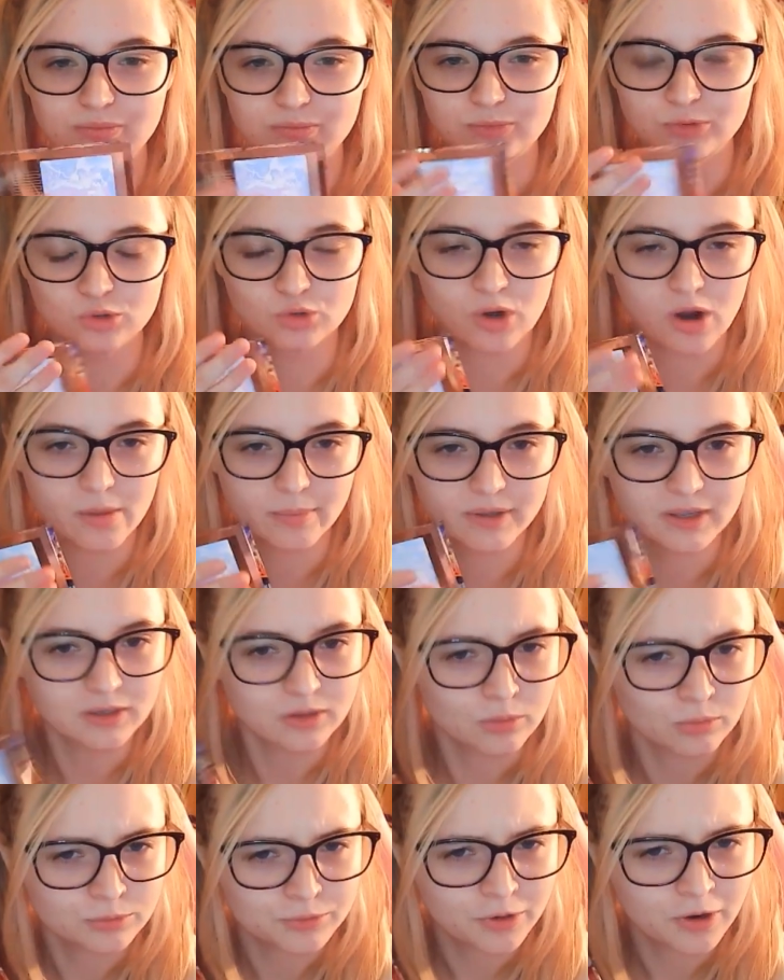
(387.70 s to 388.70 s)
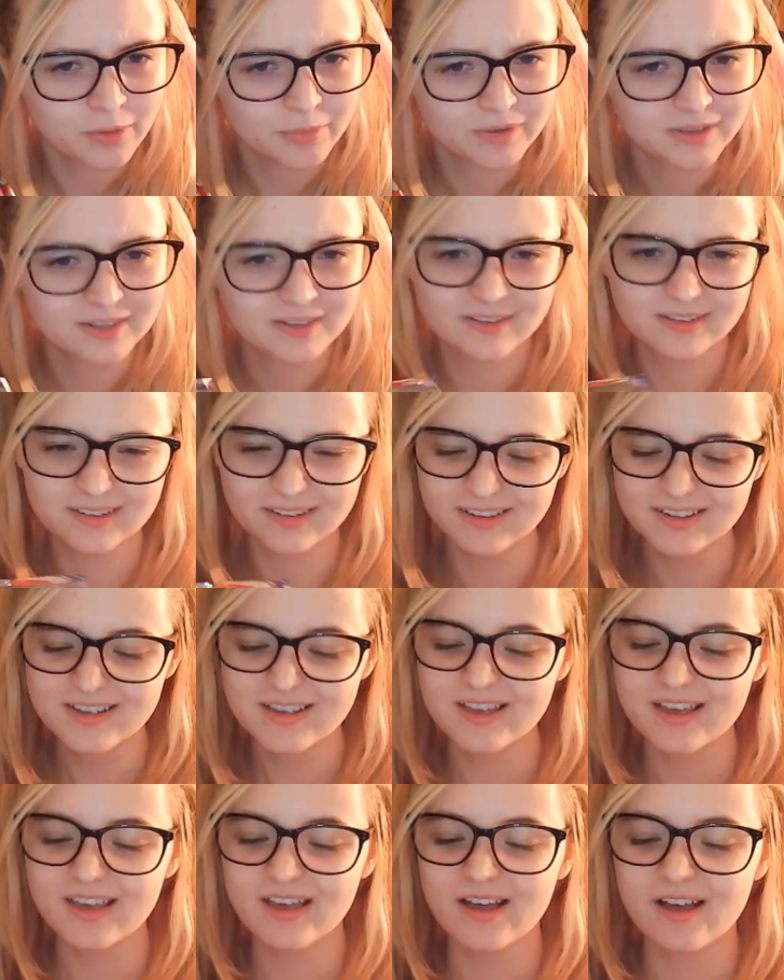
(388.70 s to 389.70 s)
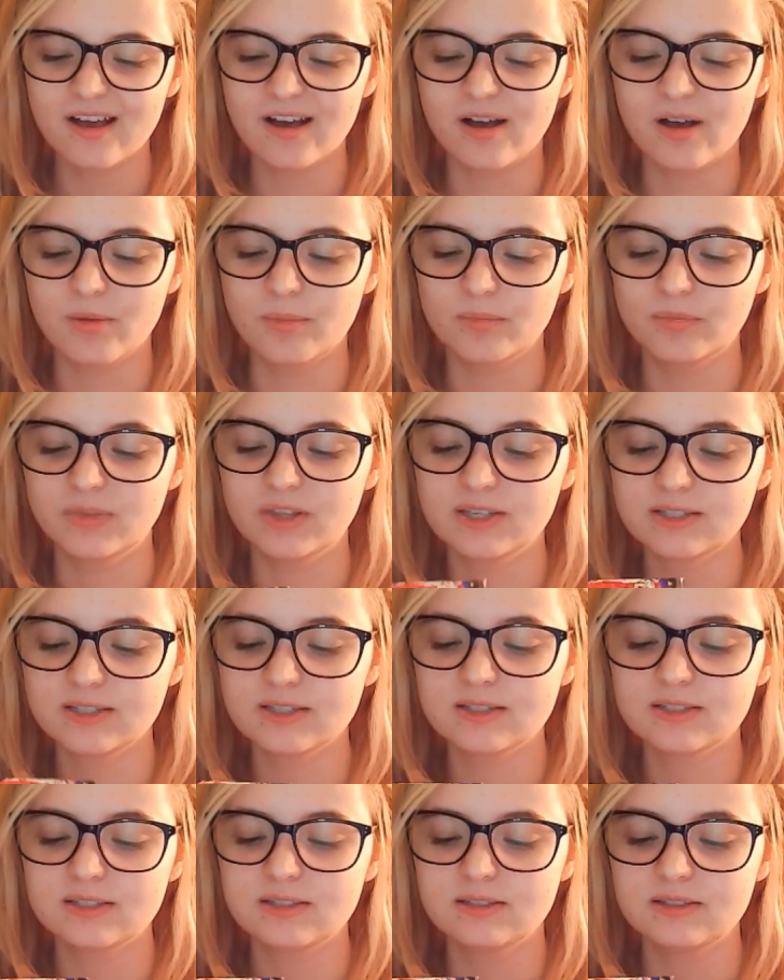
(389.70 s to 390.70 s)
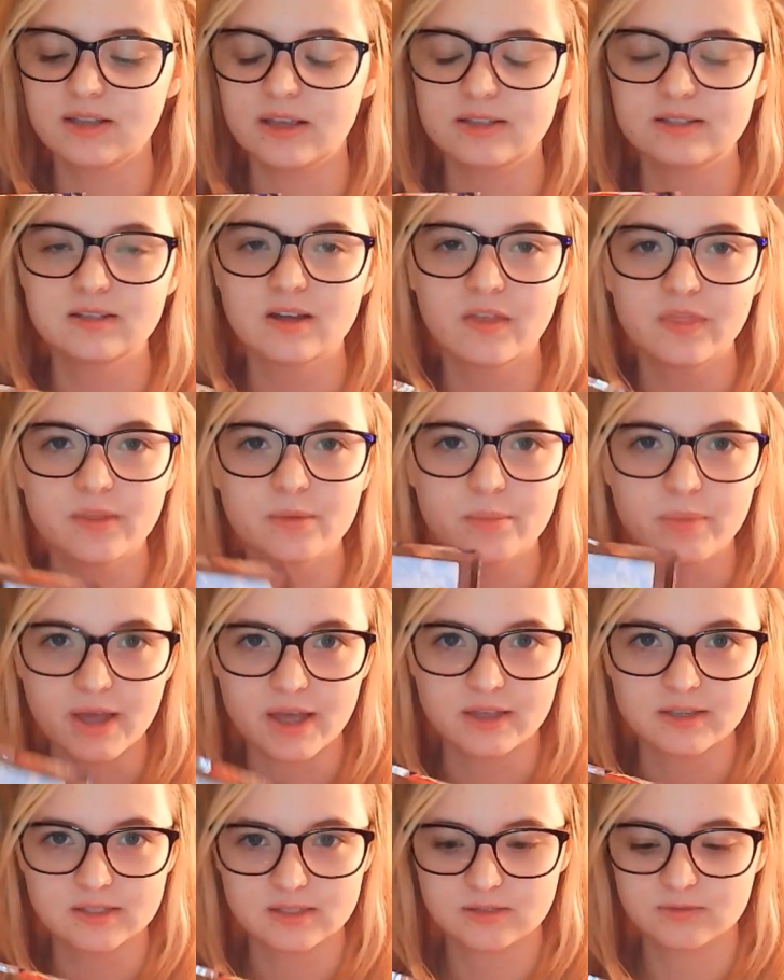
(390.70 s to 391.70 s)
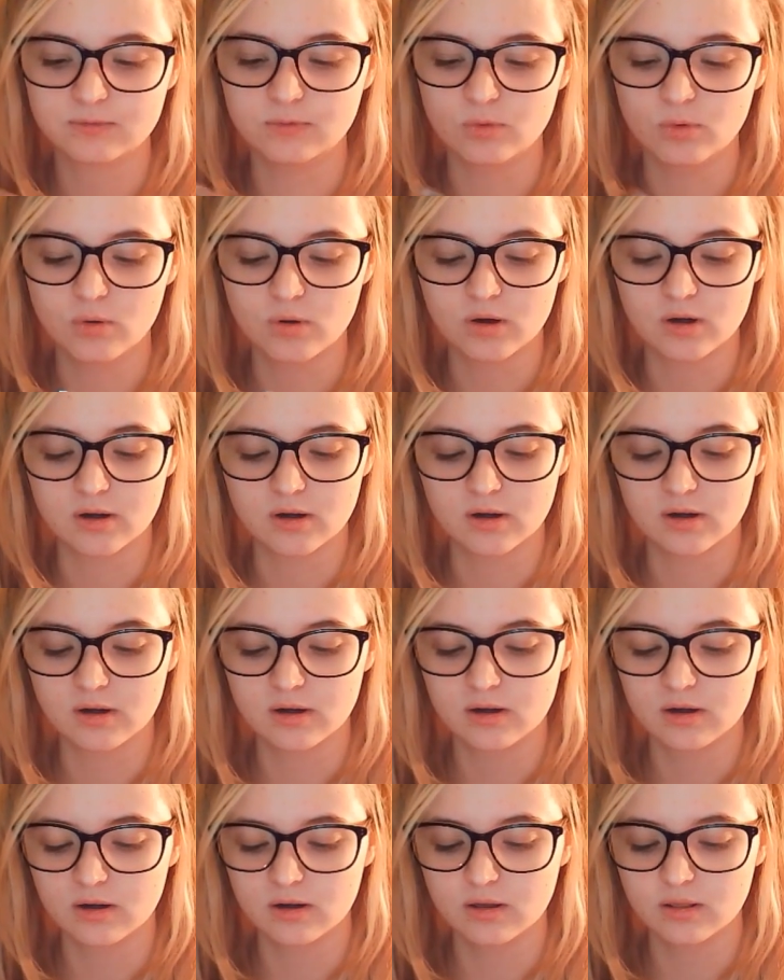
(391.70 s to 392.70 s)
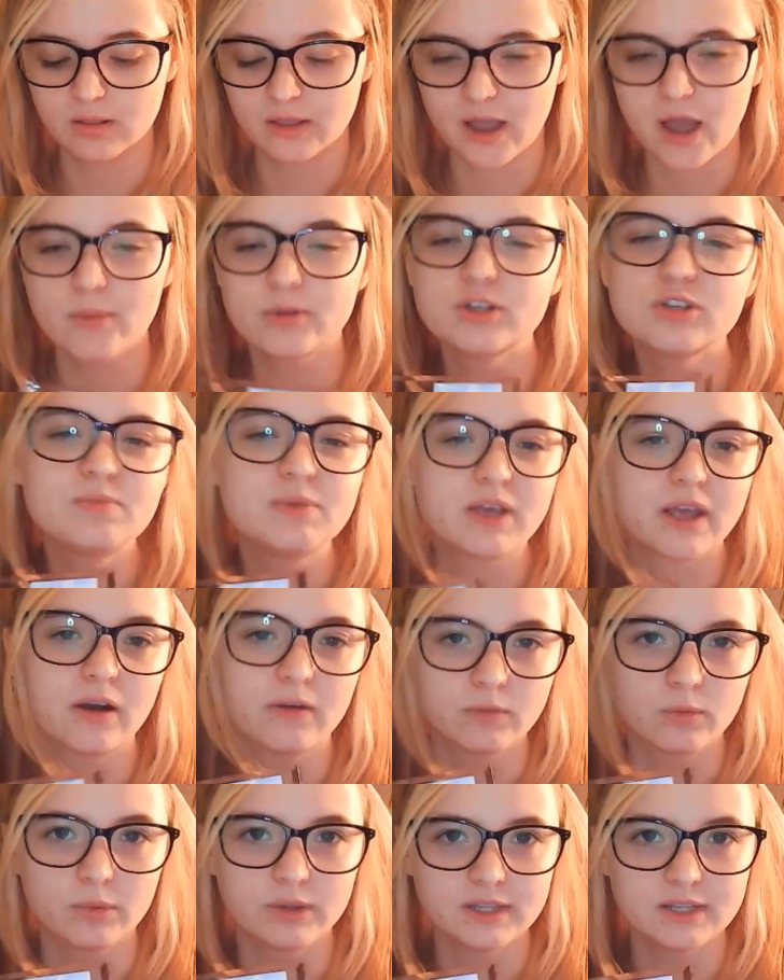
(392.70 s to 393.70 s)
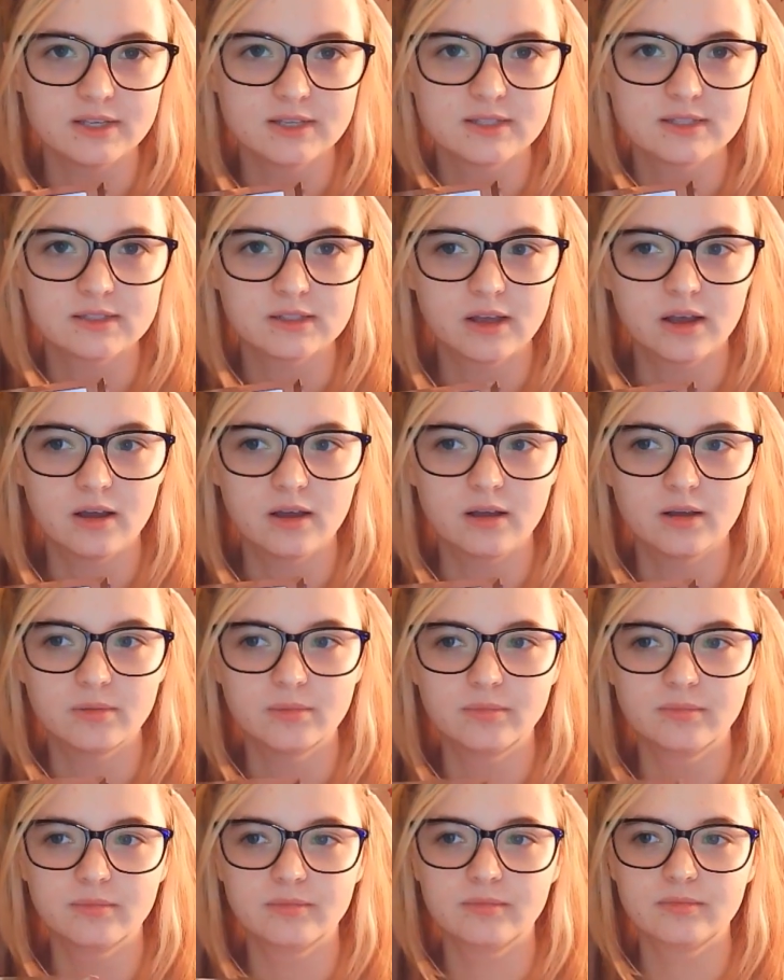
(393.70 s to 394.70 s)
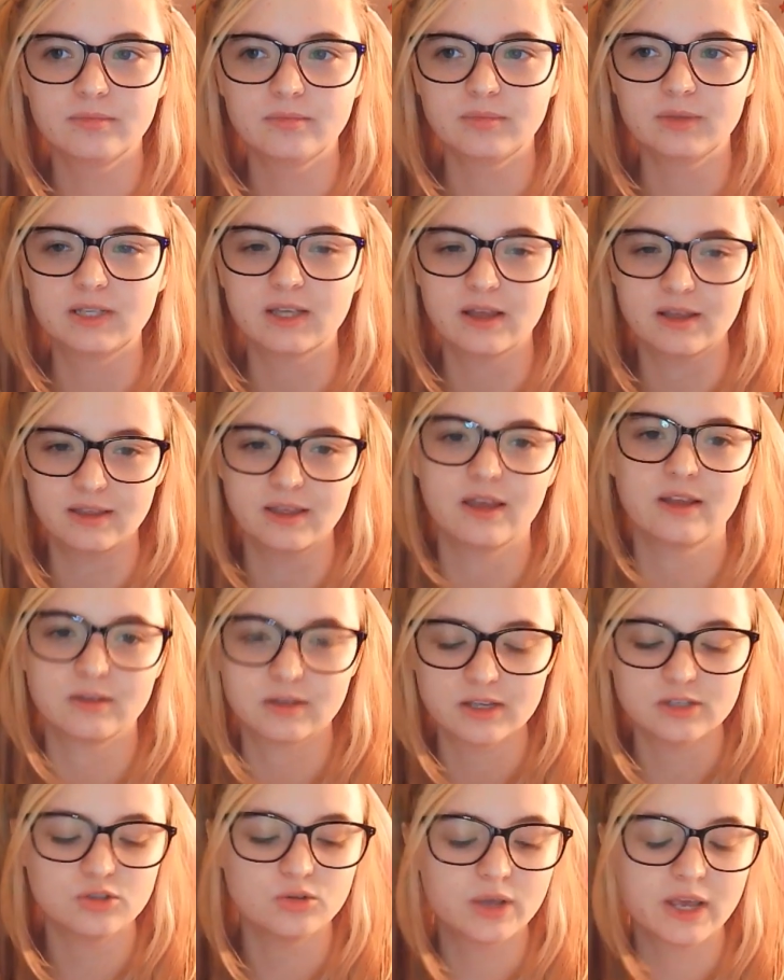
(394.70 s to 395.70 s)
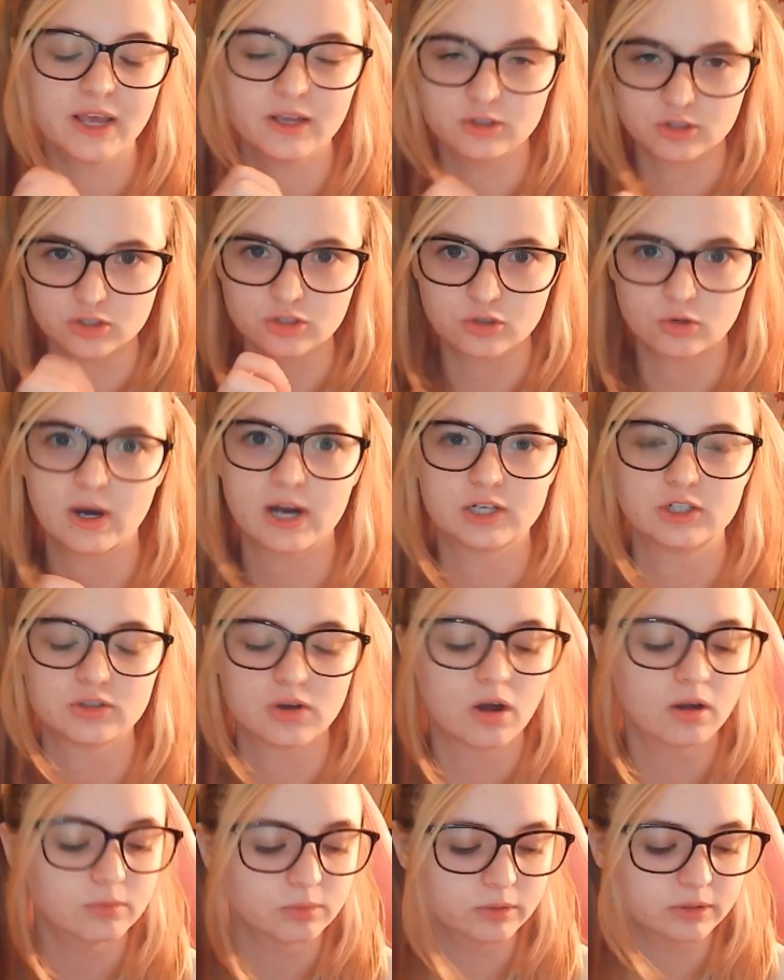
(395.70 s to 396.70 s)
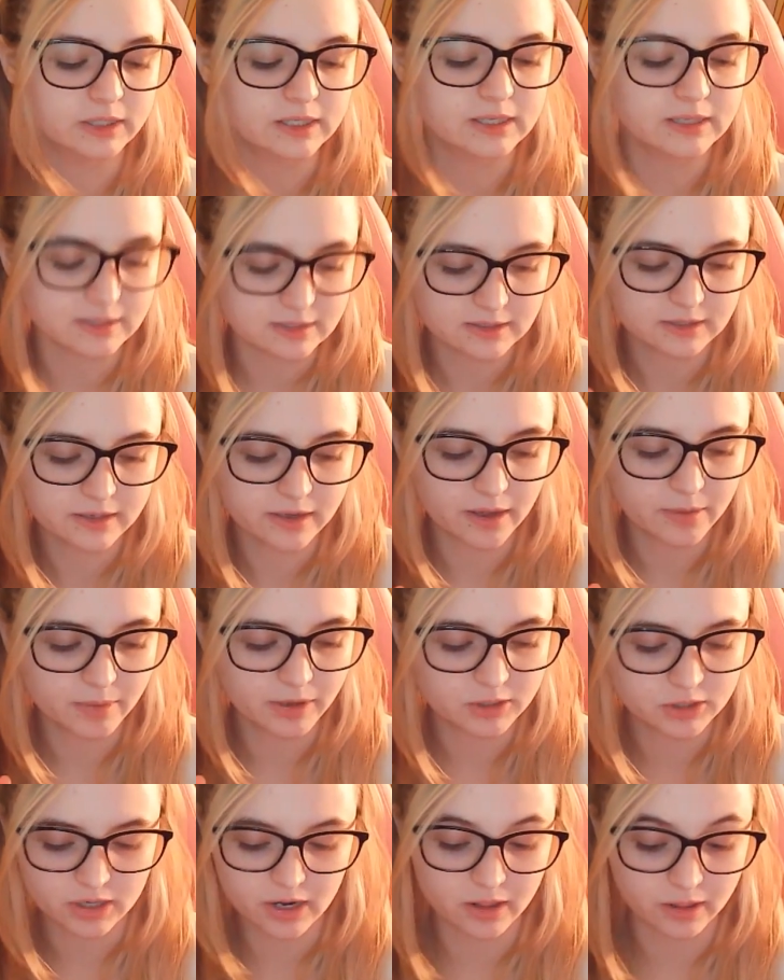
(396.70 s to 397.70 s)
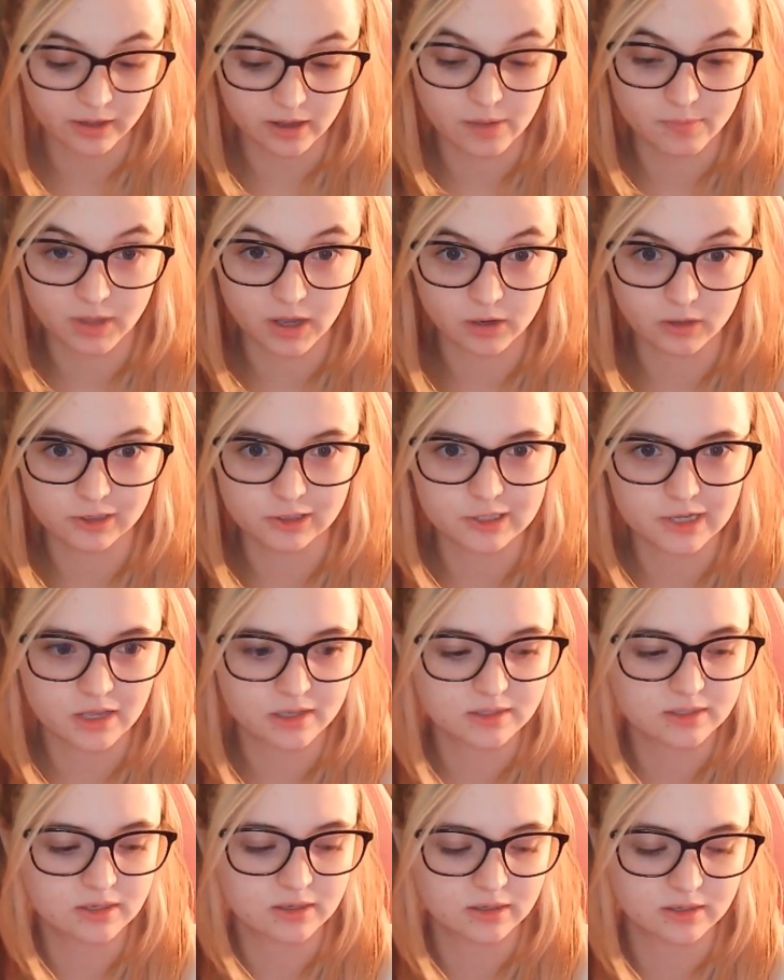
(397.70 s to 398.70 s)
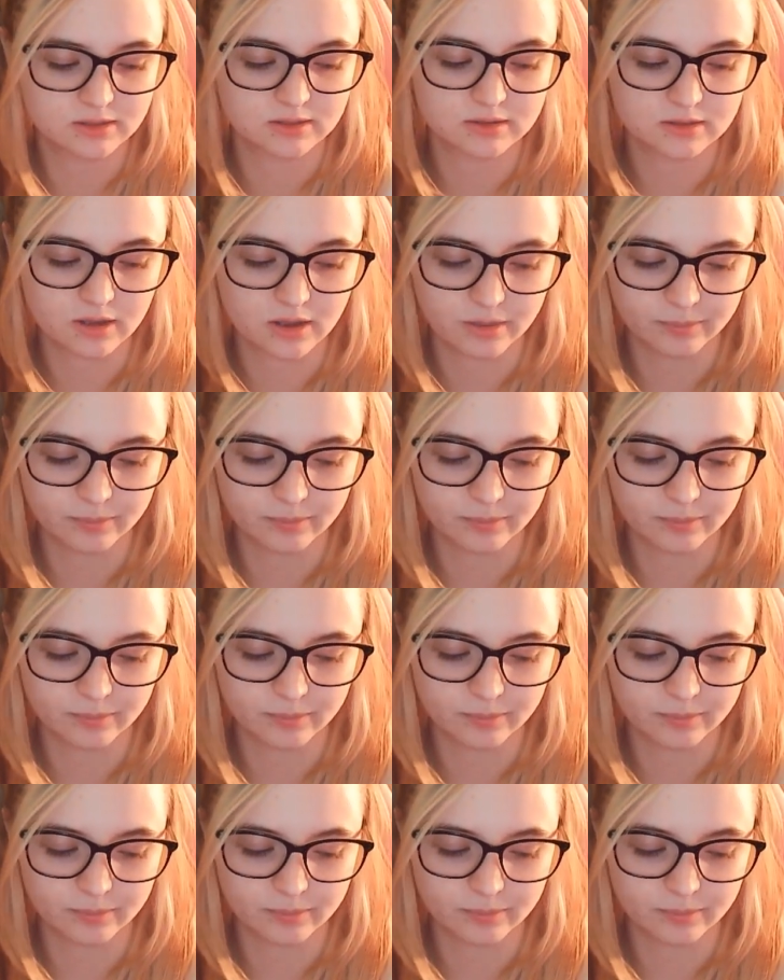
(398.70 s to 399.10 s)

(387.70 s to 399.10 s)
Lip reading: drop it, don't drop it. It's not the best for, like, I would just be careful with this. Again, because you can just scratch it off really easily, I imagine. I'm not going to test it because